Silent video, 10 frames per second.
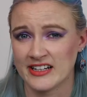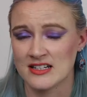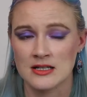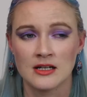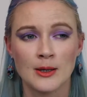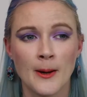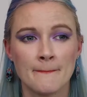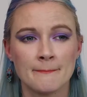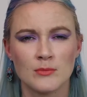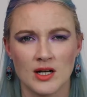else.
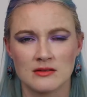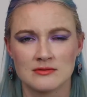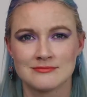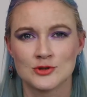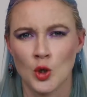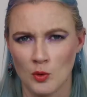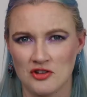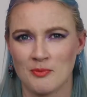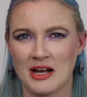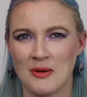Well, no
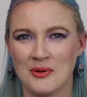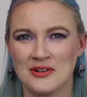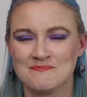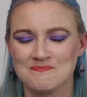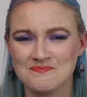other makeup on.